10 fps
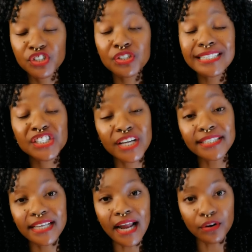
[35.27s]
to just
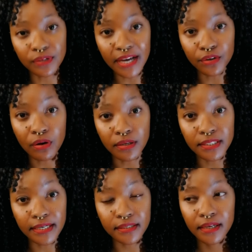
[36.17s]
suggest that I don't like your
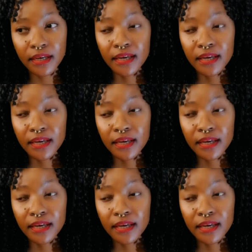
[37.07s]
content.